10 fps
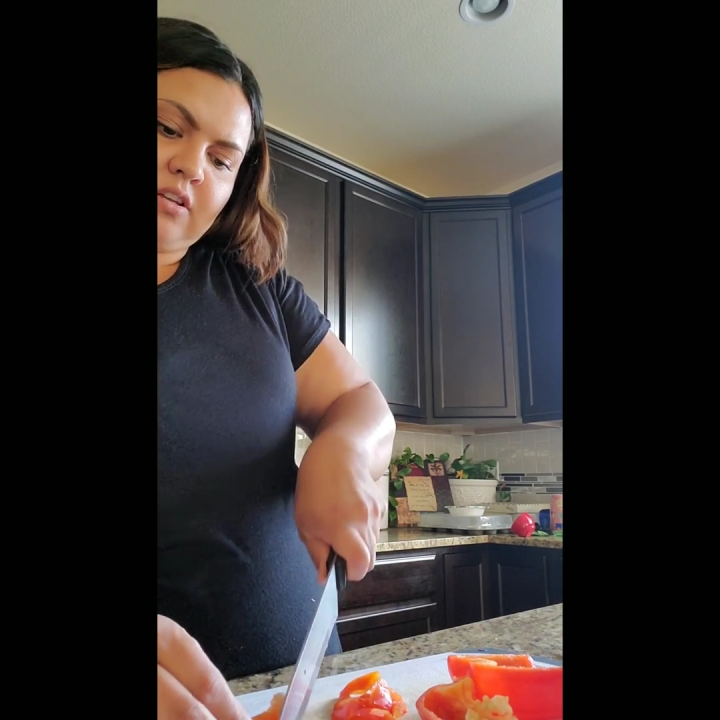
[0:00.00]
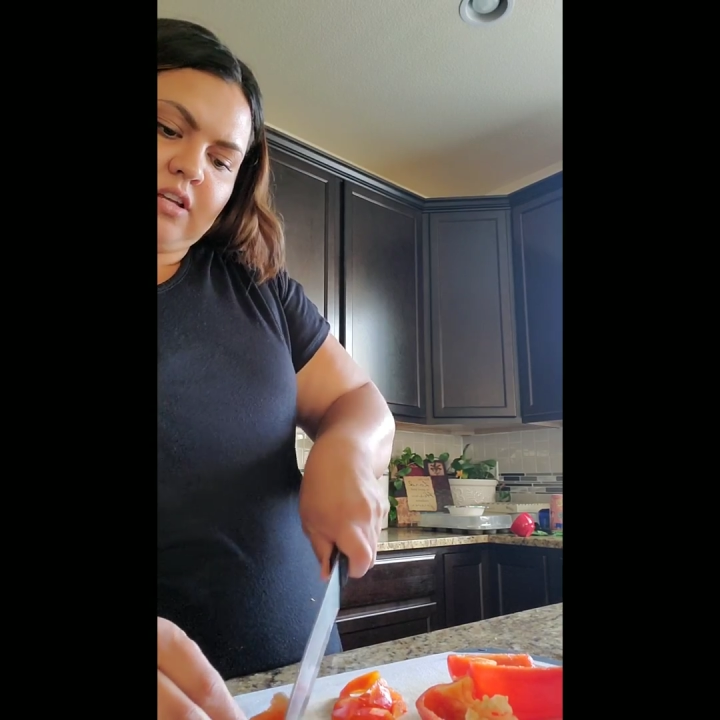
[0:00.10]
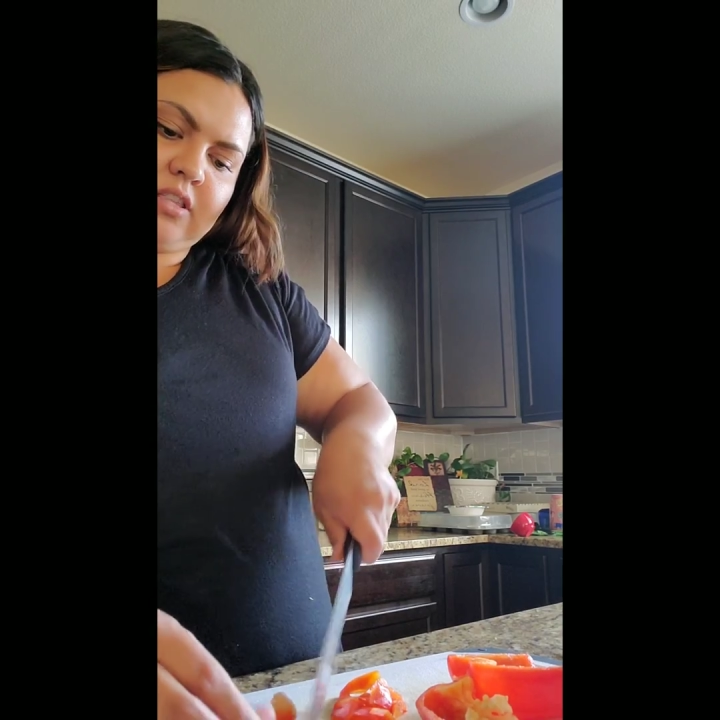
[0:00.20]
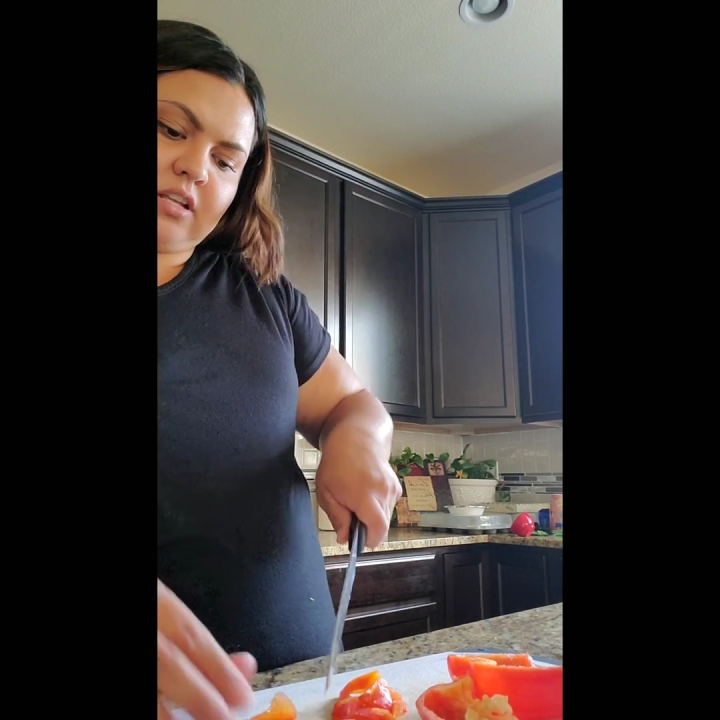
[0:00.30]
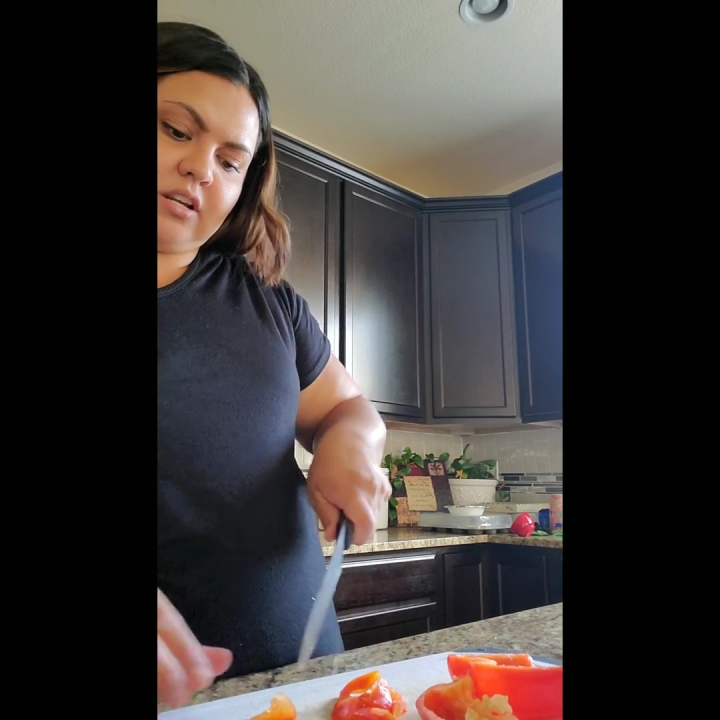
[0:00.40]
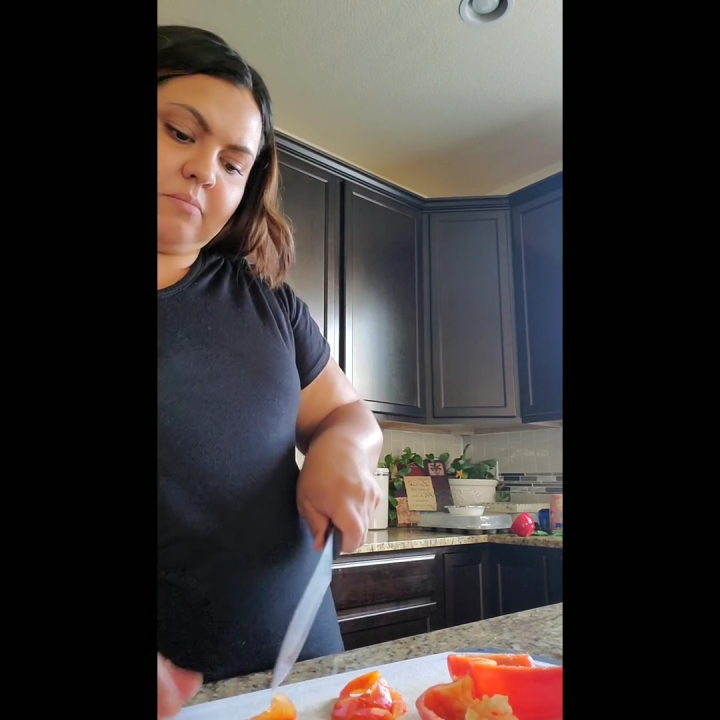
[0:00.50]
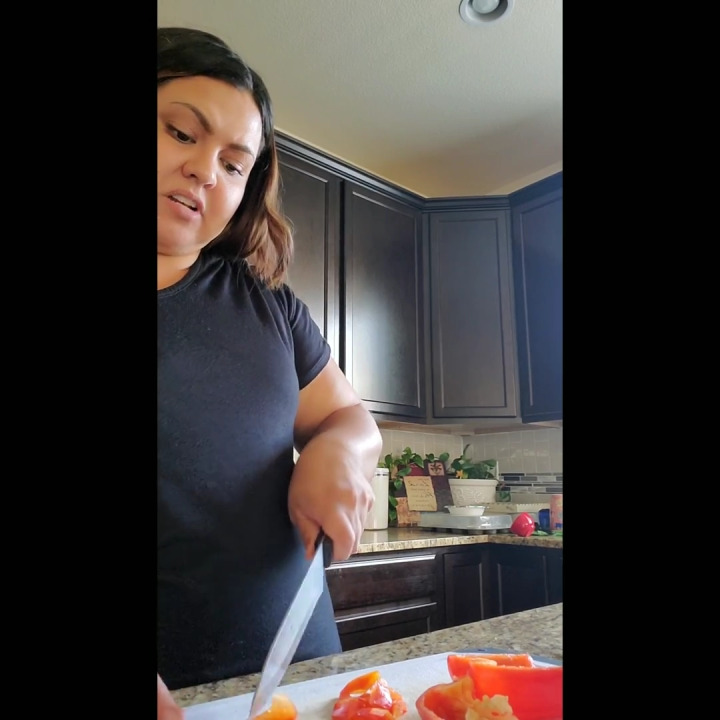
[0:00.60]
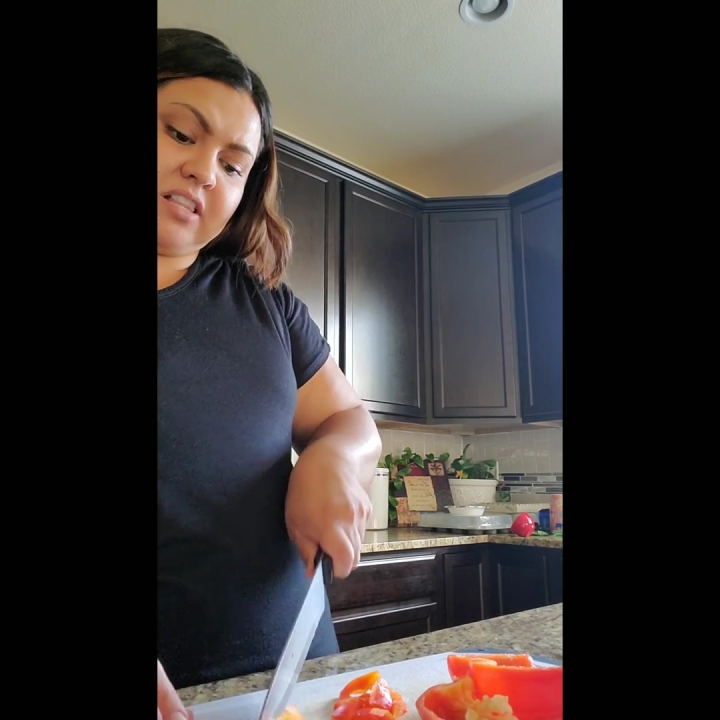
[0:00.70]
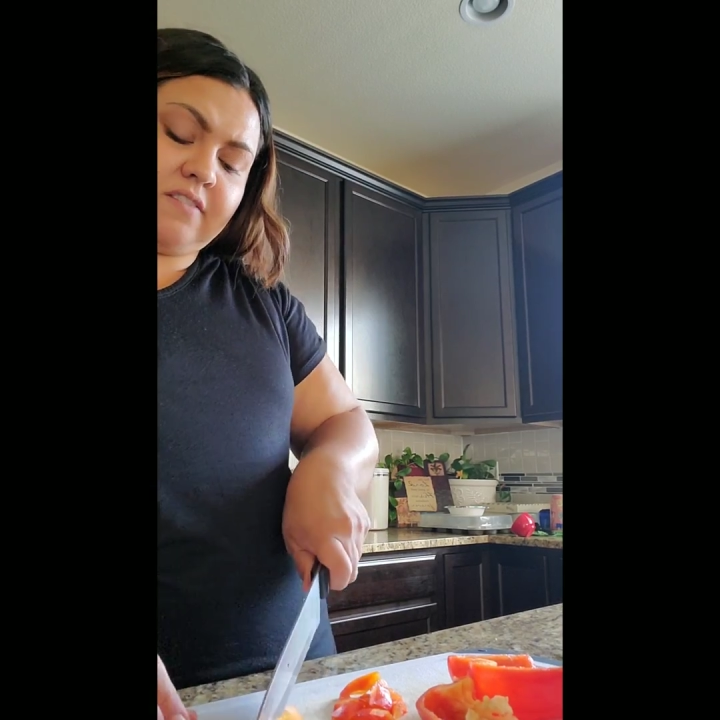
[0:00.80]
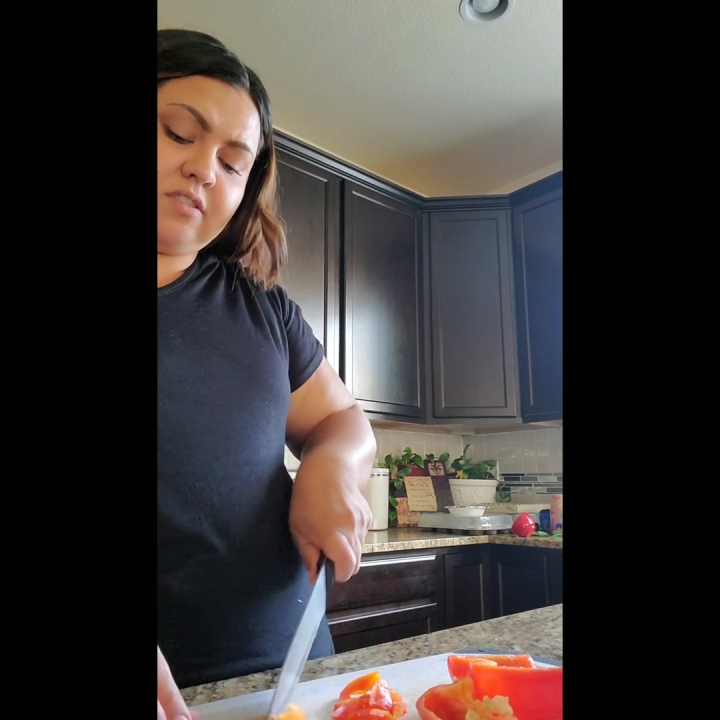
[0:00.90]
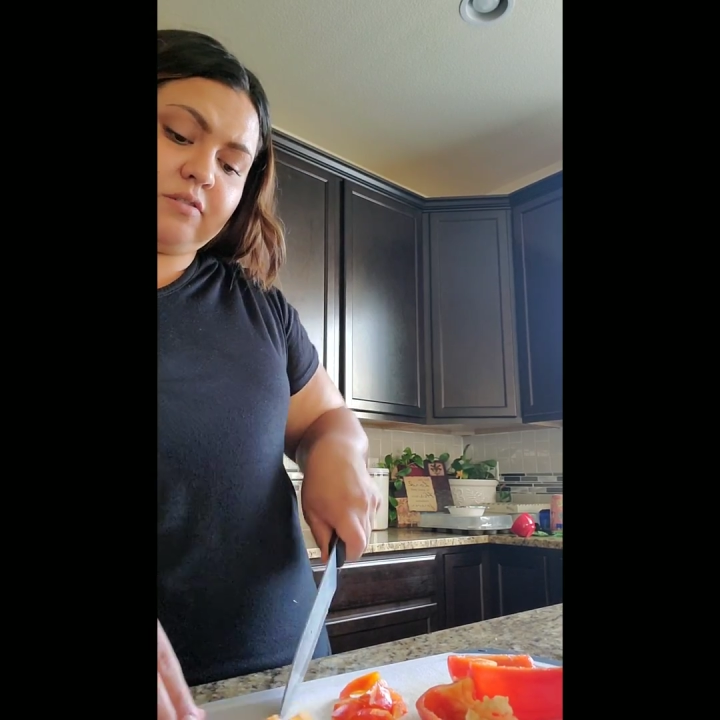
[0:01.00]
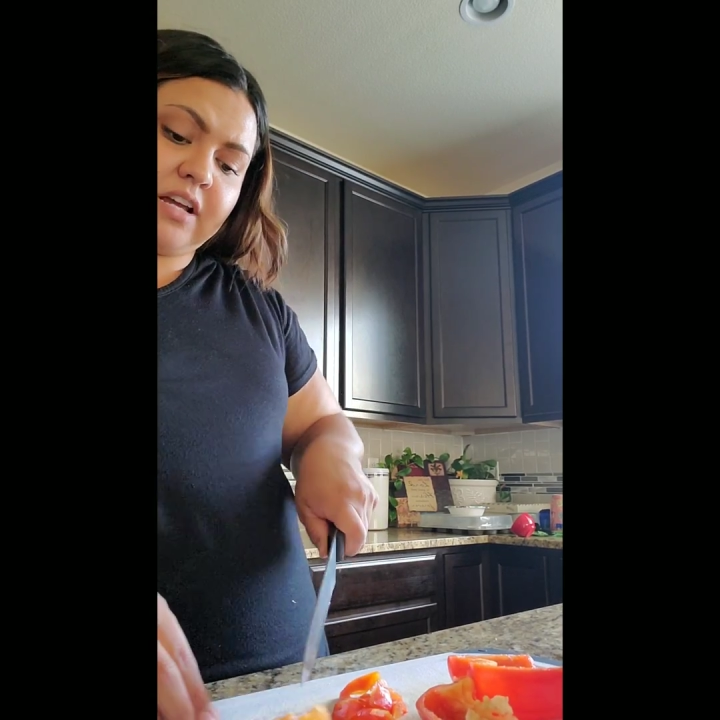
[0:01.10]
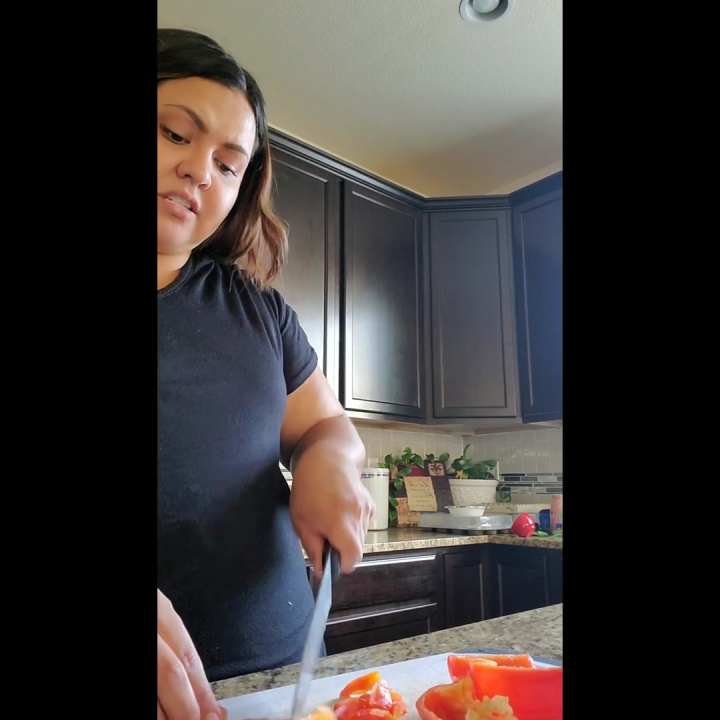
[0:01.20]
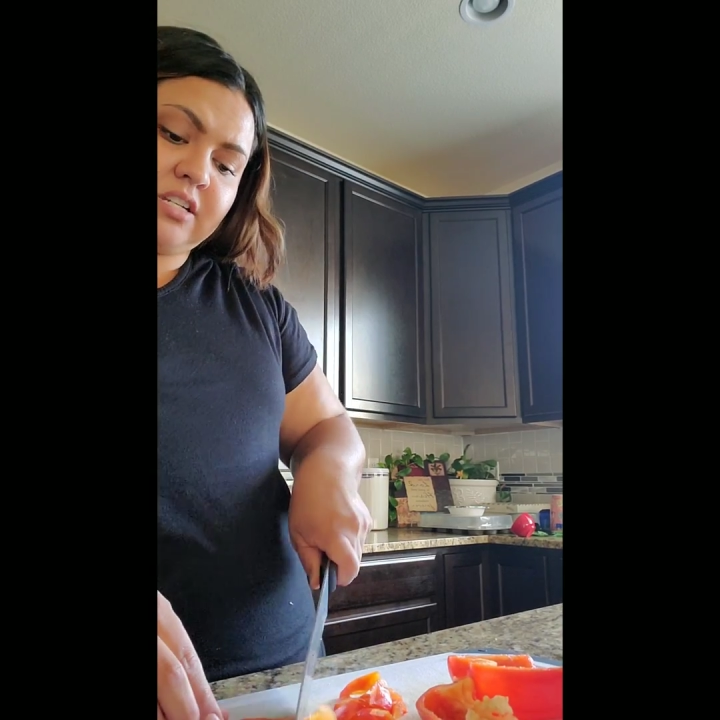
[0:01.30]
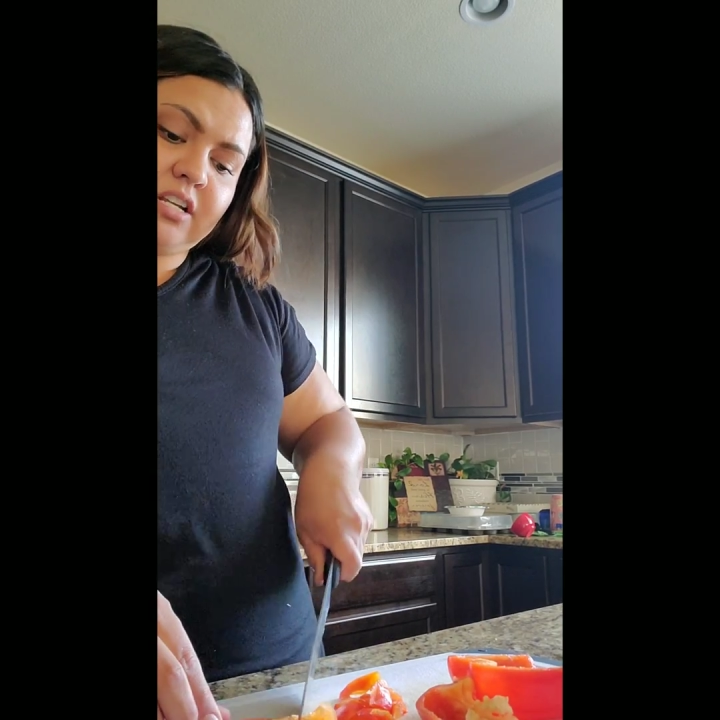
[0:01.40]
And then I'm going to leave the rest